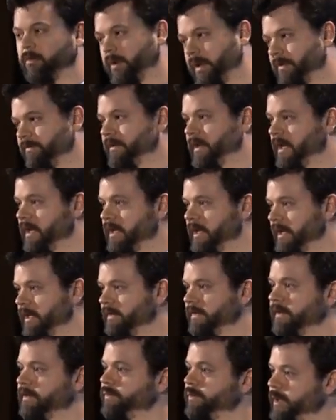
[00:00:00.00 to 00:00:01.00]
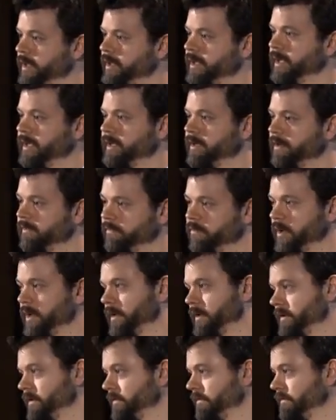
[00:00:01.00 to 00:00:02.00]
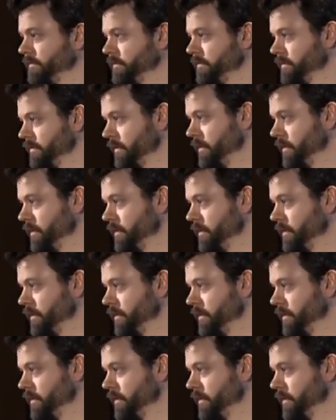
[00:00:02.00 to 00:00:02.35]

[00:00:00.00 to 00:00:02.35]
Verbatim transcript: we have done in this period of relative